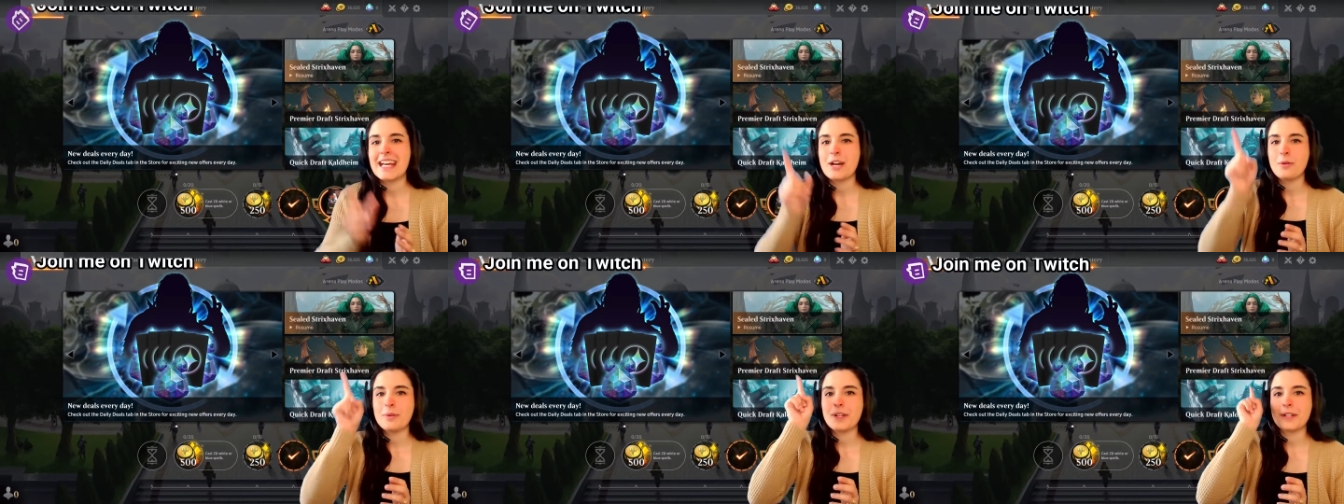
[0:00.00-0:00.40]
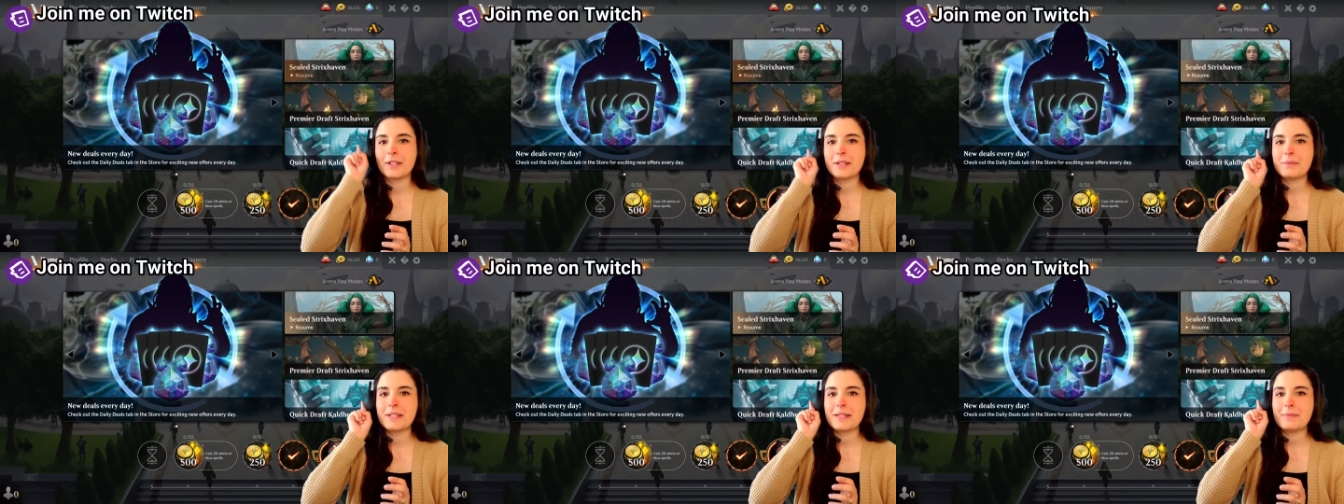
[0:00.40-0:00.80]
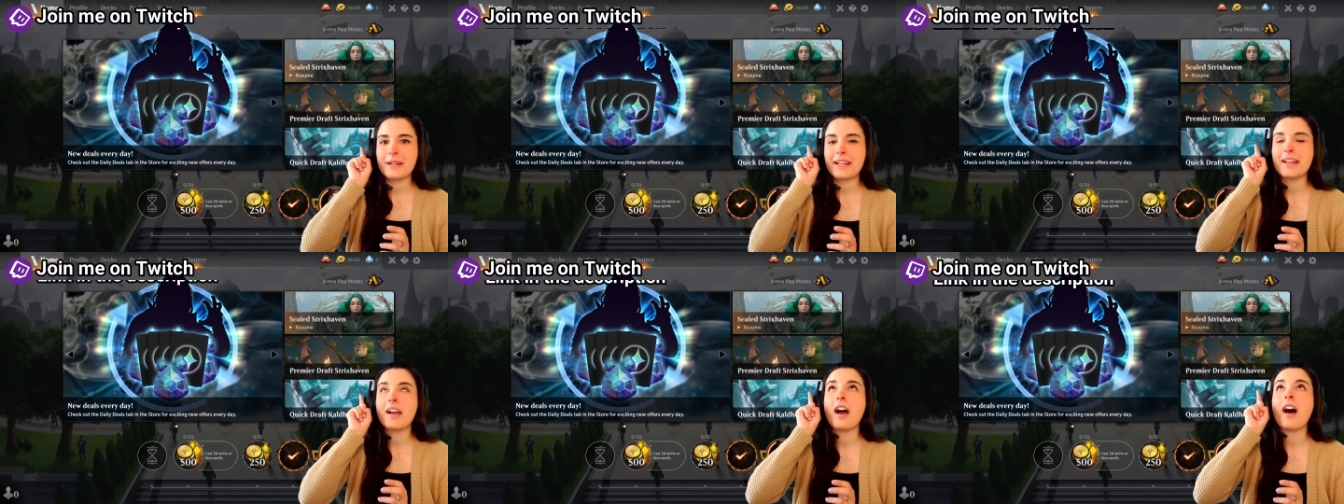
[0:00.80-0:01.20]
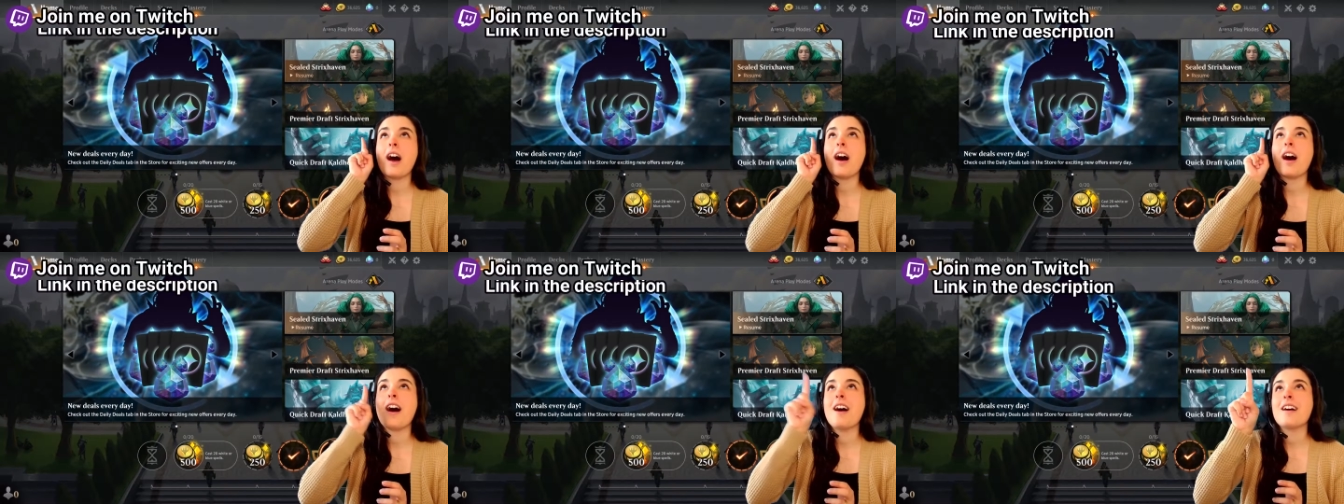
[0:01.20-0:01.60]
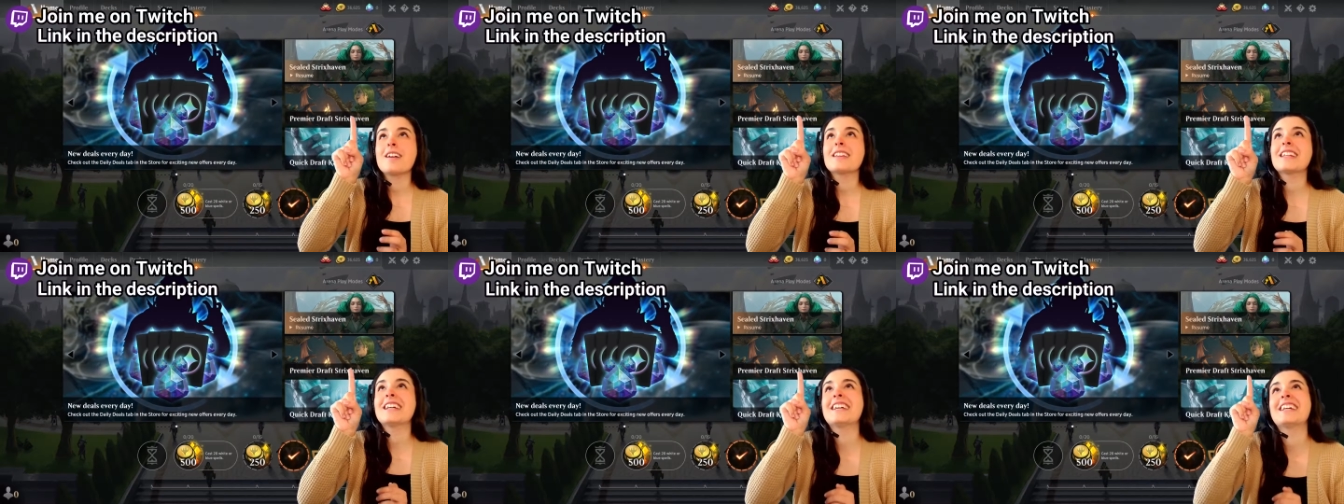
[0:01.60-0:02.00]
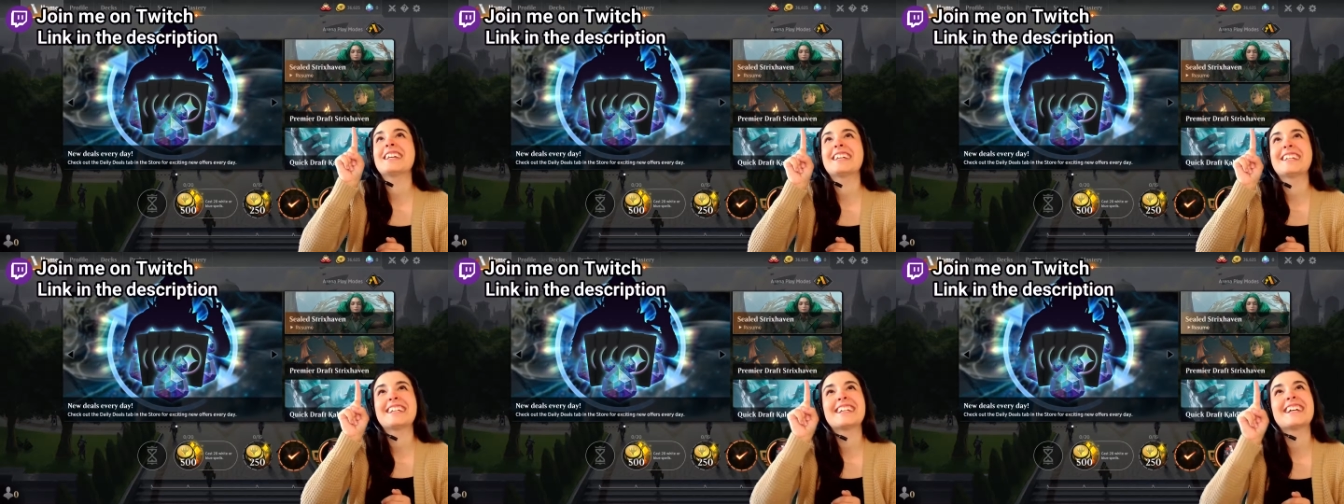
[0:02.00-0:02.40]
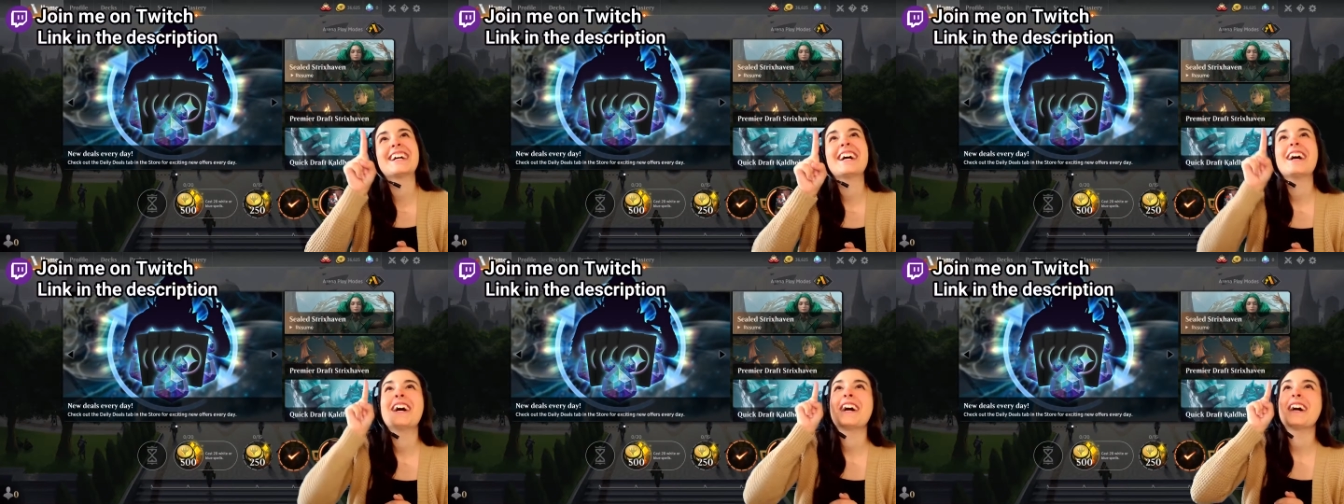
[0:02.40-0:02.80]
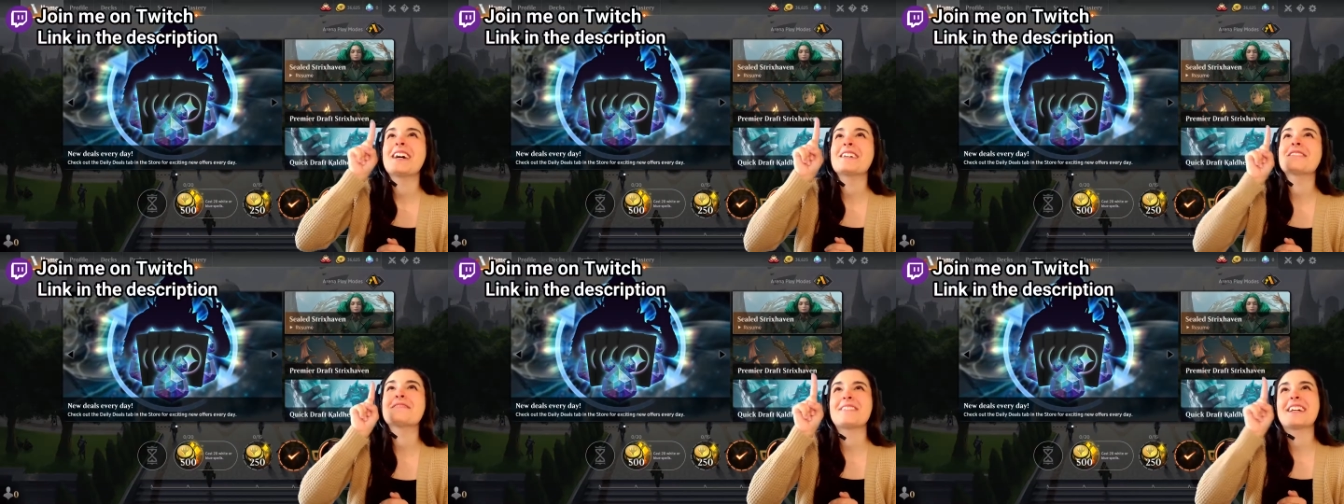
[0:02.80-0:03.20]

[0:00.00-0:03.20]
We are going to be spending all of my